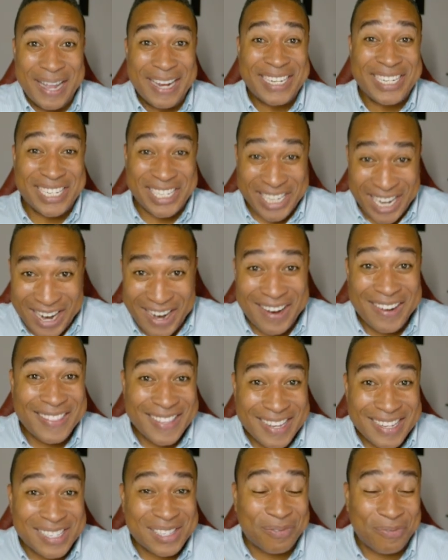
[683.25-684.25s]
Share
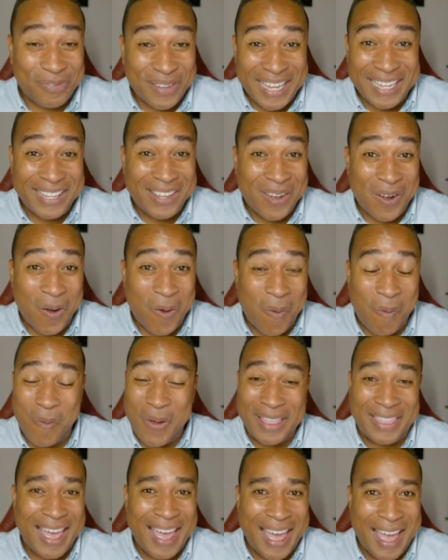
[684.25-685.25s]
this video
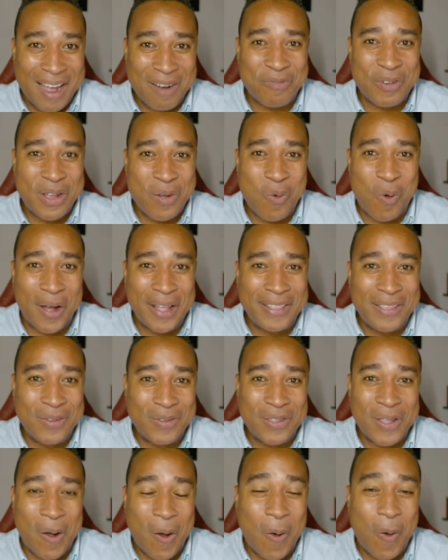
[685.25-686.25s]
with everyone you
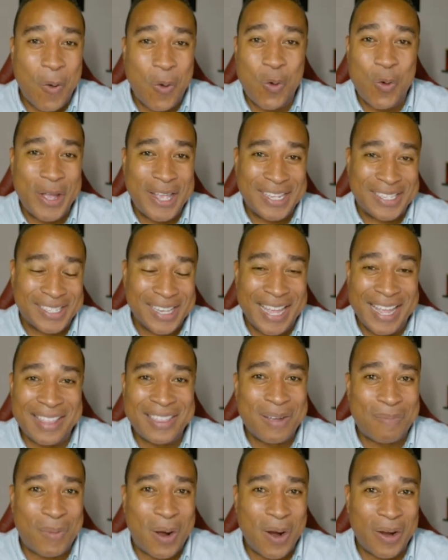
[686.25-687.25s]
know who is in
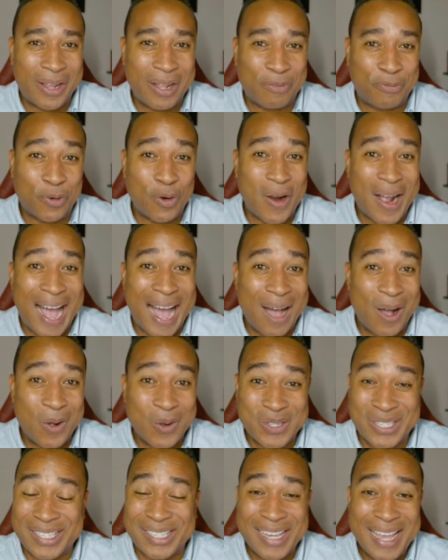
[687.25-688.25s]
the market for a
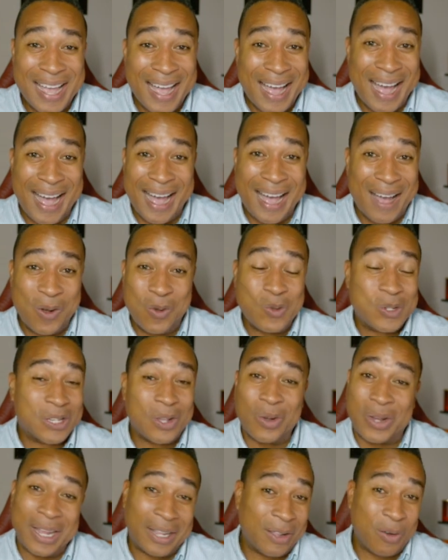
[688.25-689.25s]
house, who's
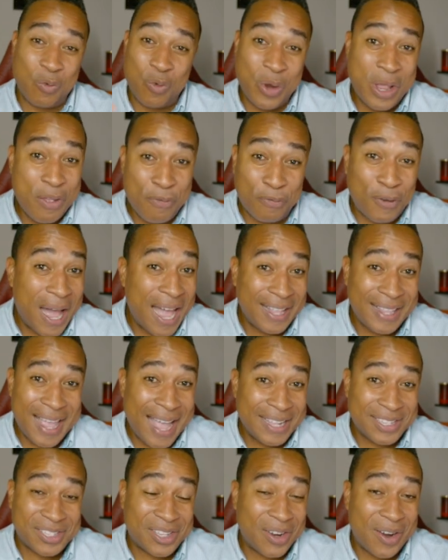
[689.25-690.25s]
looking to
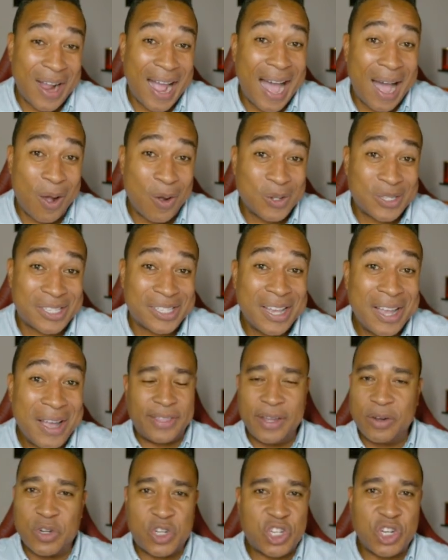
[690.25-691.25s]
refinance their house.
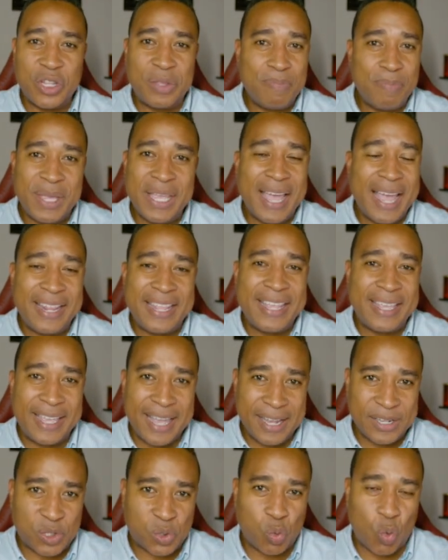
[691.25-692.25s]
There shouldn't be any
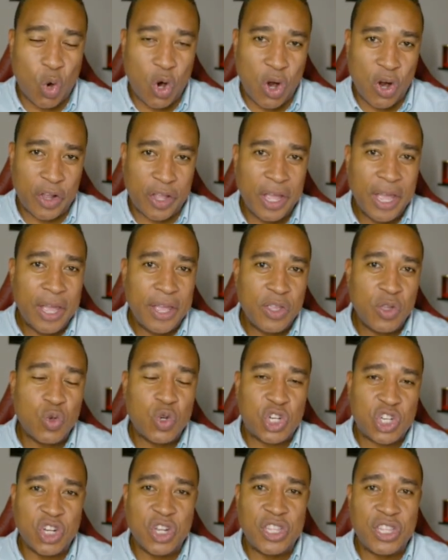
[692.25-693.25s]
guesswork. You
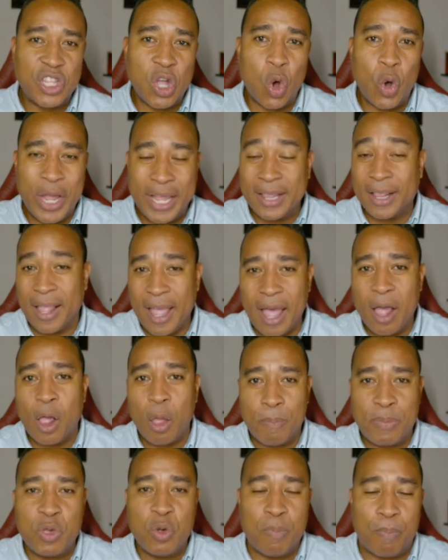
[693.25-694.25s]
should know it'll
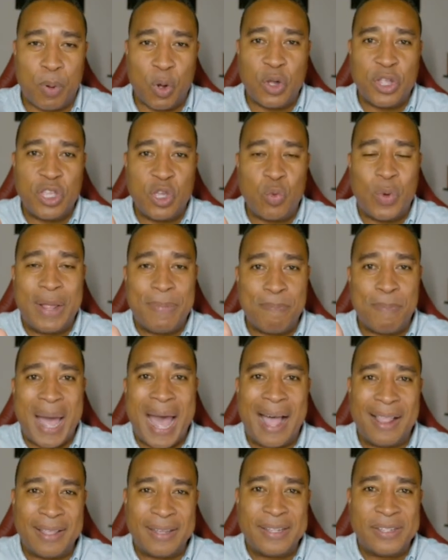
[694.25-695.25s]
help you put you in
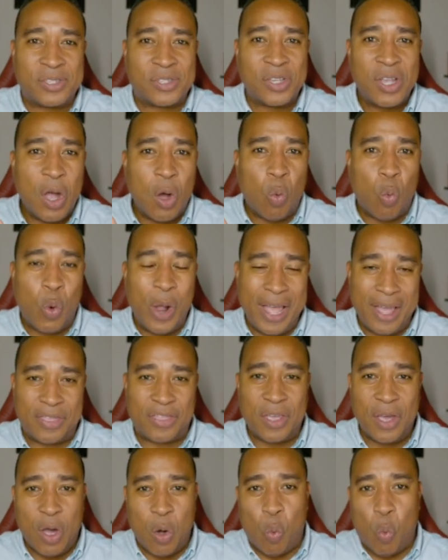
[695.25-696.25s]
balance
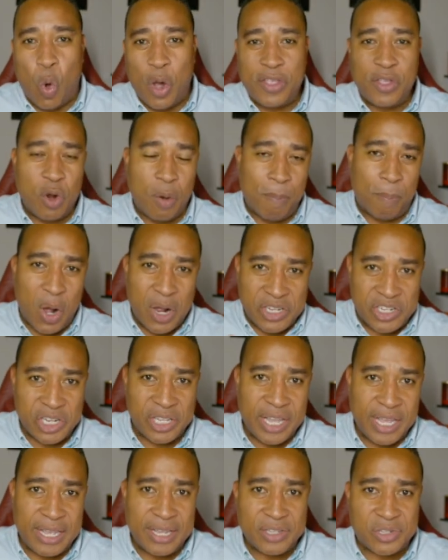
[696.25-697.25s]
with what your
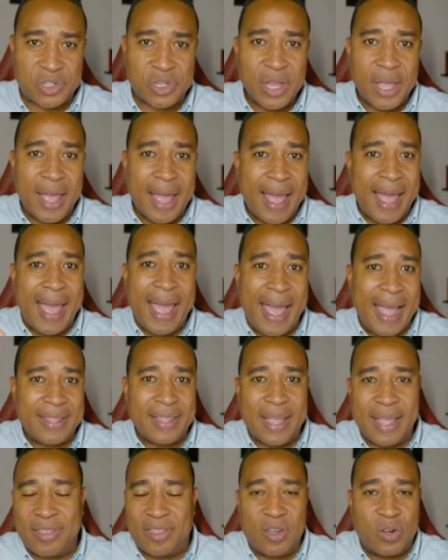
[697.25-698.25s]
budget is,
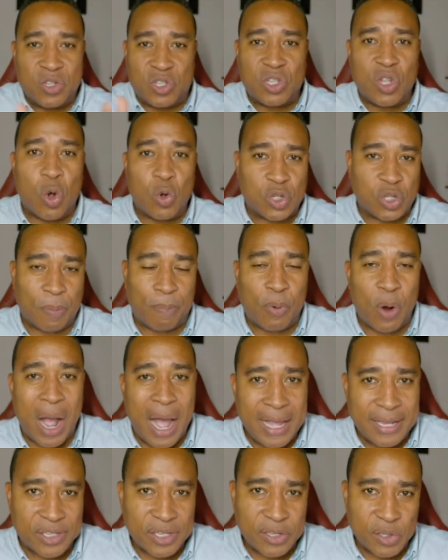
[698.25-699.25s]
and there's no
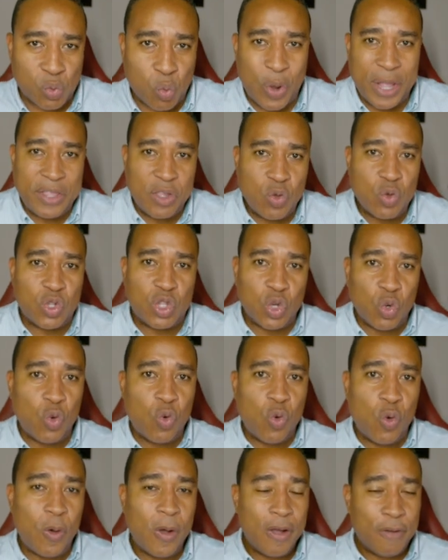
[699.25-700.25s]
surprises when you
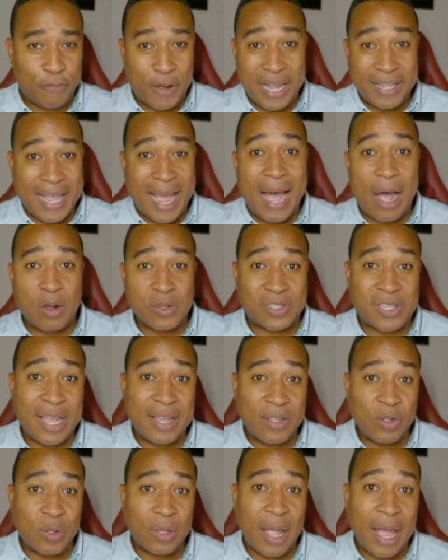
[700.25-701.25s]
do find a house
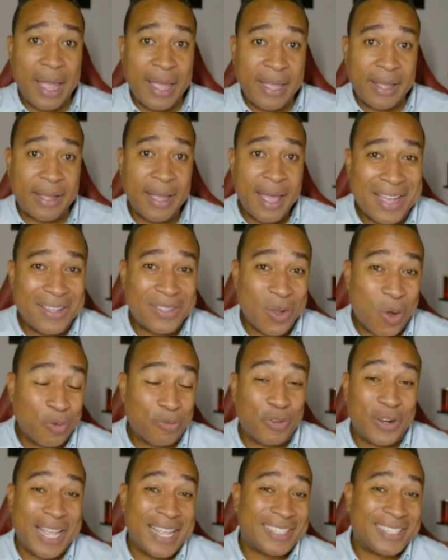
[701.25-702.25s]
that you like. Don't
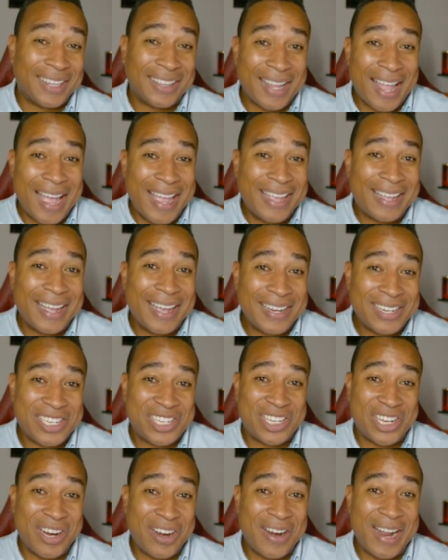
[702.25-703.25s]
forget to like,
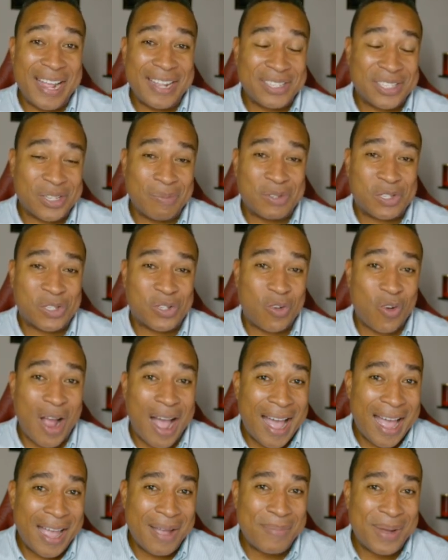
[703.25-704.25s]
share, and
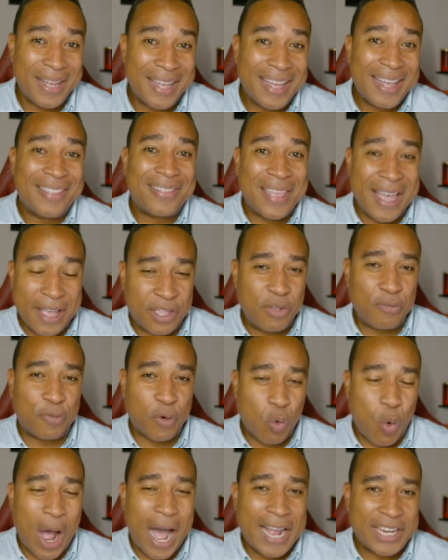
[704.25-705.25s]
subscribe. Thank you for
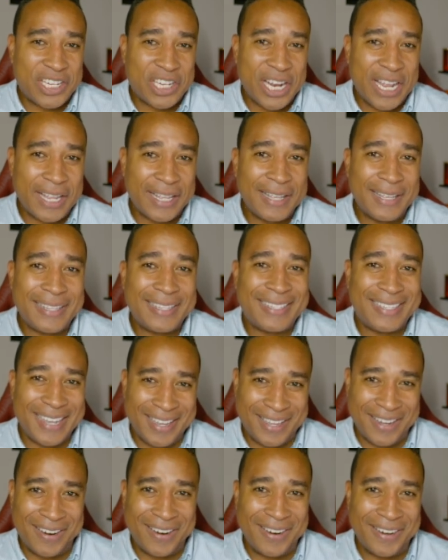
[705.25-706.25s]
watching.
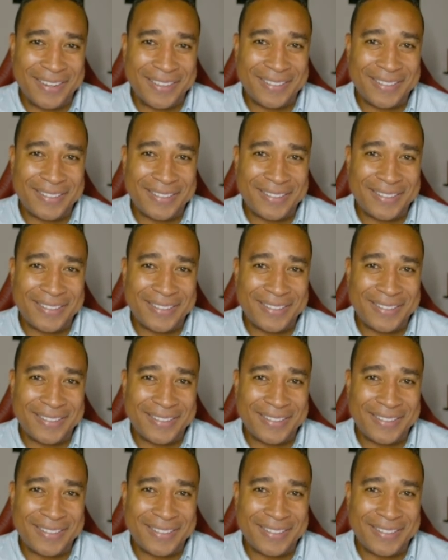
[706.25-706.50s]
Take care.